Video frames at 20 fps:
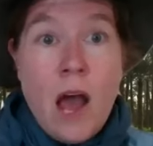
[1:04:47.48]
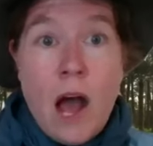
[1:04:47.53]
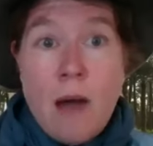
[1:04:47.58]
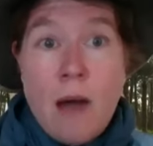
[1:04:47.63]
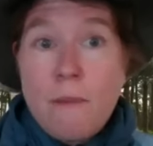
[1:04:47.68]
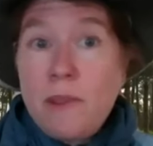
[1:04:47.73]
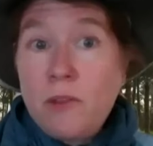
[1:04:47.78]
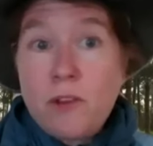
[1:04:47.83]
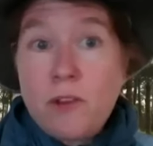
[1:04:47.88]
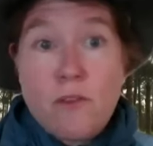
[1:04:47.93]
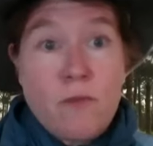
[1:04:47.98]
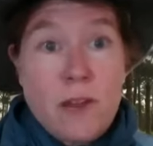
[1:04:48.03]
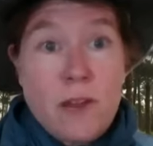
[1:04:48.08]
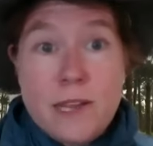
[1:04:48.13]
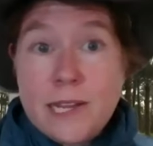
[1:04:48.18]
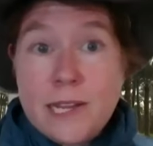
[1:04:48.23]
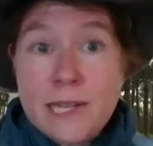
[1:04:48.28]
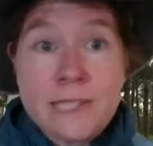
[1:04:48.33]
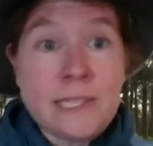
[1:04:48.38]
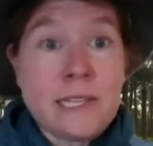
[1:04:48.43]
Um, and you can read
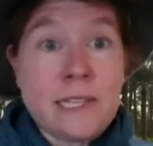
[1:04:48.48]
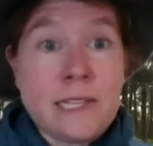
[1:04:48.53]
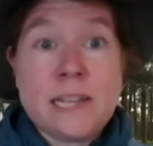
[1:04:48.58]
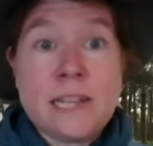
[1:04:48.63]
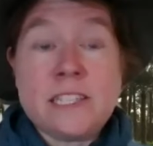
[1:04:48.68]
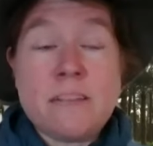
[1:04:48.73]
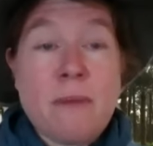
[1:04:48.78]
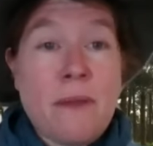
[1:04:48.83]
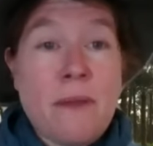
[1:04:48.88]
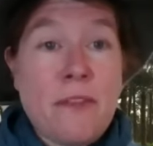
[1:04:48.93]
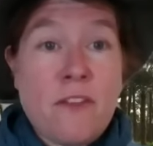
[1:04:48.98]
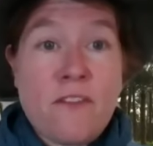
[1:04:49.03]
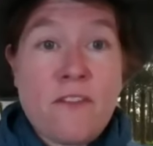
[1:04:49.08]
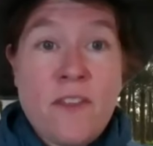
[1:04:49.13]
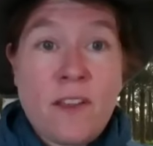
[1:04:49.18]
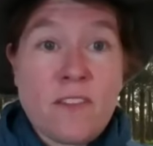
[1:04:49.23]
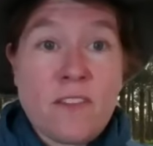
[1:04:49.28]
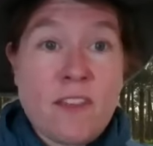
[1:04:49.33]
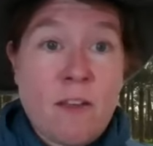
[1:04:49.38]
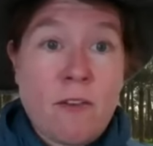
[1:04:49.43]
tons and tons about the
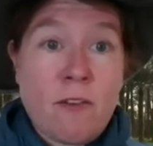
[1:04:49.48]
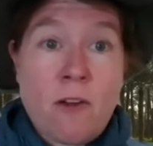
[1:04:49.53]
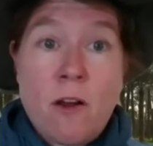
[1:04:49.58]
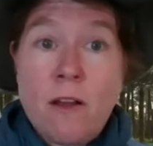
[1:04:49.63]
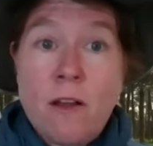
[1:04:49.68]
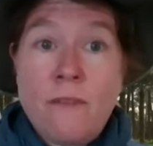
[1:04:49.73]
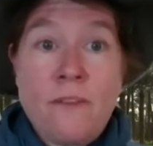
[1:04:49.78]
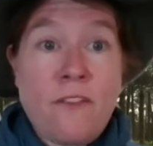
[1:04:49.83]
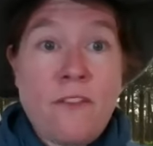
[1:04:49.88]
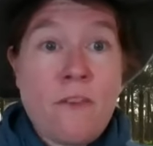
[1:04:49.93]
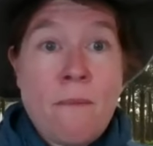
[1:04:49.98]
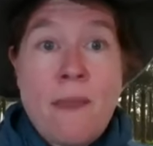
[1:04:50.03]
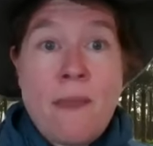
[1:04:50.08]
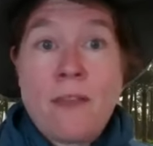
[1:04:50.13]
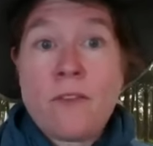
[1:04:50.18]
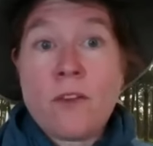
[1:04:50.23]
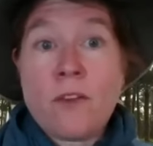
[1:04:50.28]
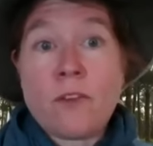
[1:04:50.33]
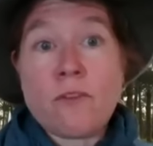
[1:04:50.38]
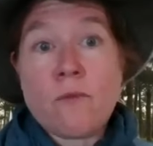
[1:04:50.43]
Sphinx there. There are all these
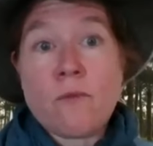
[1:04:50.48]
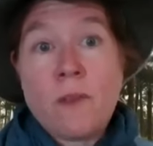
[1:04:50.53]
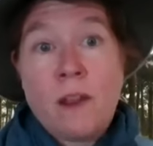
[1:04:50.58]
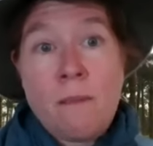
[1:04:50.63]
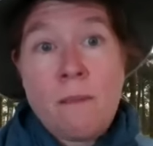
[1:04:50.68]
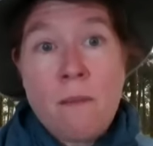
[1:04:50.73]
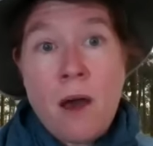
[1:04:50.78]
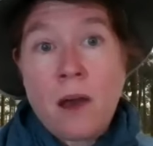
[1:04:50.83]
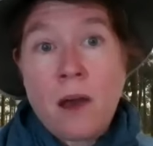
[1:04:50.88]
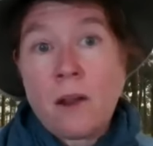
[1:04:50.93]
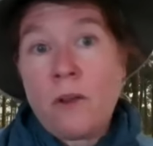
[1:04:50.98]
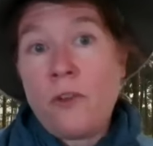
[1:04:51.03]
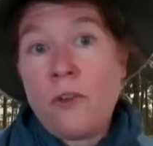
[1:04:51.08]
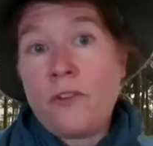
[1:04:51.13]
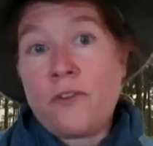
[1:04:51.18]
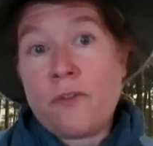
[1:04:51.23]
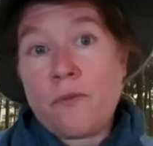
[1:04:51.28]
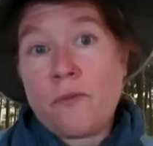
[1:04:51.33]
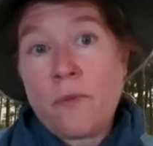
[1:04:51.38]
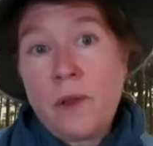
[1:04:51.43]
amazing 3D
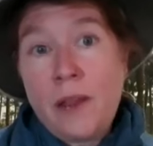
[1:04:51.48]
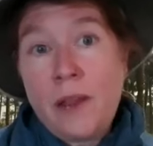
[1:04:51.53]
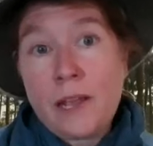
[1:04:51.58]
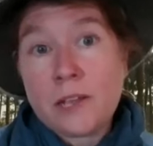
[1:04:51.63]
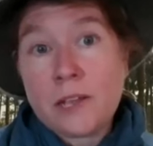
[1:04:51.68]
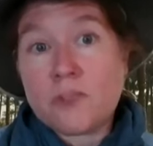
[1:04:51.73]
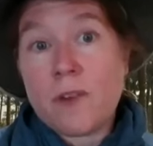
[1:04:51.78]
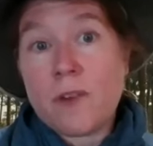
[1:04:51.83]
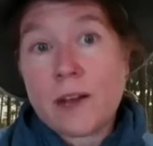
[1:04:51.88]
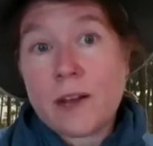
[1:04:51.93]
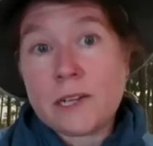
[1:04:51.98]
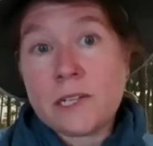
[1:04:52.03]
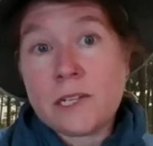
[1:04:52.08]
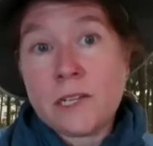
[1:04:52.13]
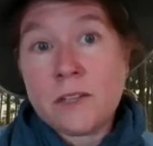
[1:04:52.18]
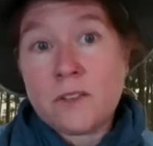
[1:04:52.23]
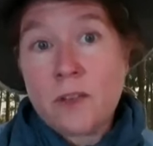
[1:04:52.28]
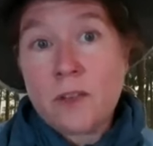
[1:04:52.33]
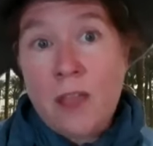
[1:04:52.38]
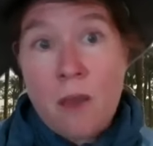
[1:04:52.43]
models and 3D
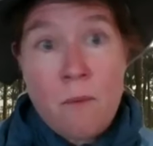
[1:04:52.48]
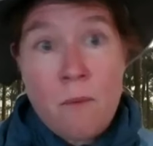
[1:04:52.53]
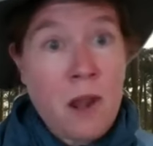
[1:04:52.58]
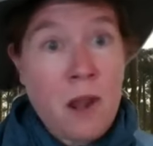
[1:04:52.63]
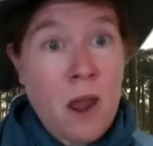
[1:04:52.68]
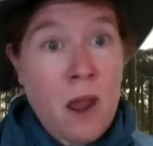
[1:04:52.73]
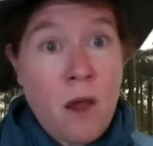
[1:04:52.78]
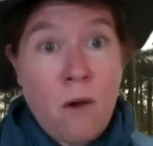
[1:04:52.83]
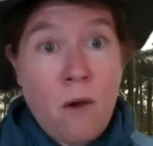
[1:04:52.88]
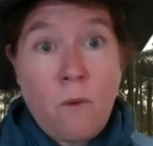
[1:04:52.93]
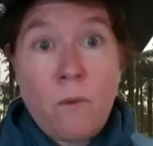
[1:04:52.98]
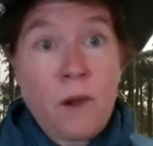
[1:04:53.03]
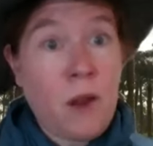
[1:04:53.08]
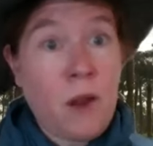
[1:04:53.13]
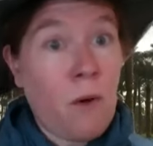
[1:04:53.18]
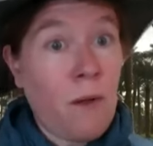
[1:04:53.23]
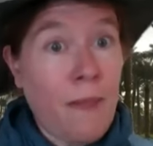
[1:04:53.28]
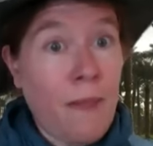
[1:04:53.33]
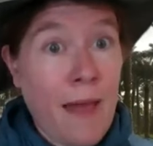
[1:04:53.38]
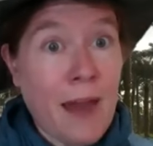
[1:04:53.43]
constructions. So yeah, we know we
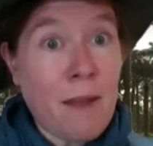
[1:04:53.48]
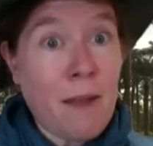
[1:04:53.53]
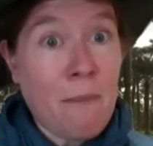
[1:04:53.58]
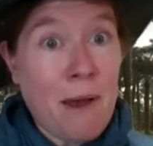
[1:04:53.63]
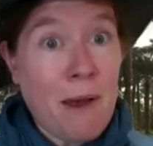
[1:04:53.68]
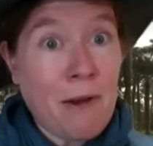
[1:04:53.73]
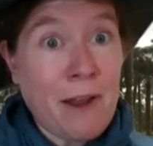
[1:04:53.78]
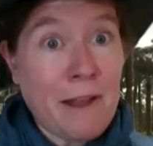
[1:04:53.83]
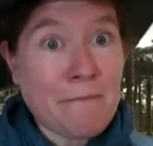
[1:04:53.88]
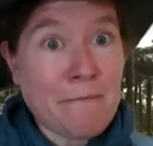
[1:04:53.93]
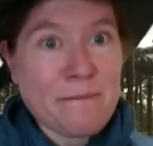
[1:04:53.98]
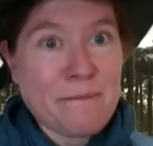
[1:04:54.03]
know a lot about it.